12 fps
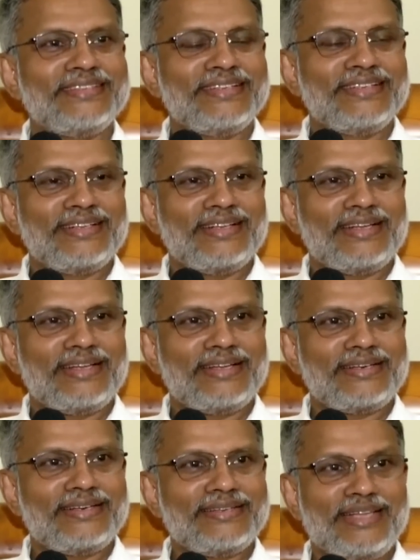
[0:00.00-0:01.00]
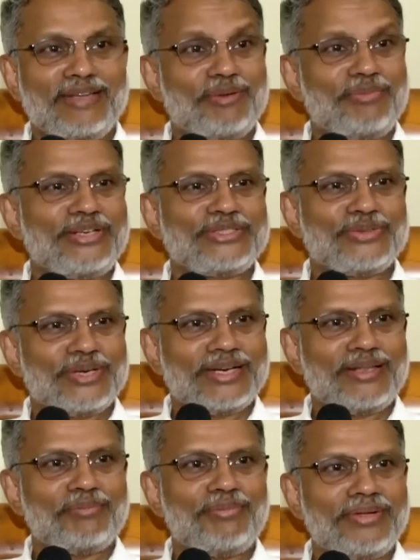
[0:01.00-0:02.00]
And they will be surely
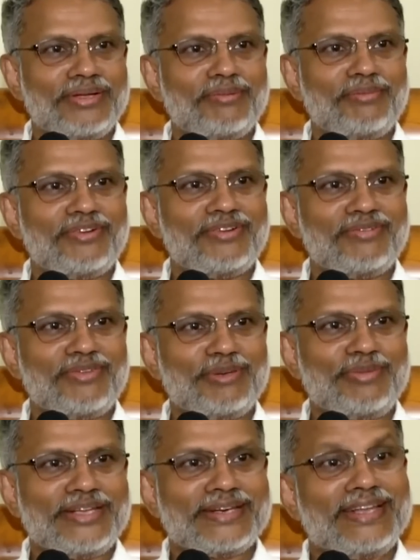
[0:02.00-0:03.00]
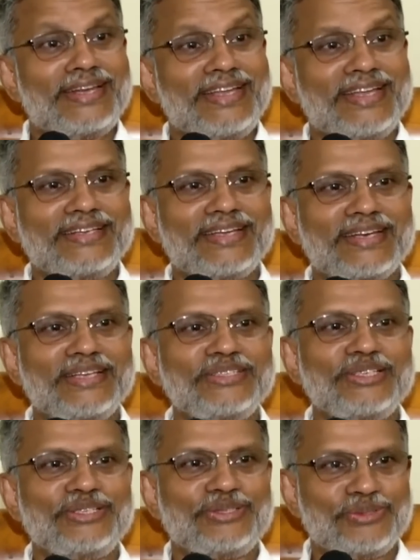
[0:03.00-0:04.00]
will be really
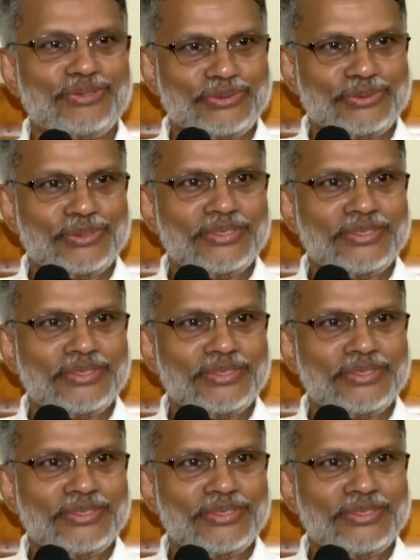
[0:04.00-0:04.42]
encouraged to do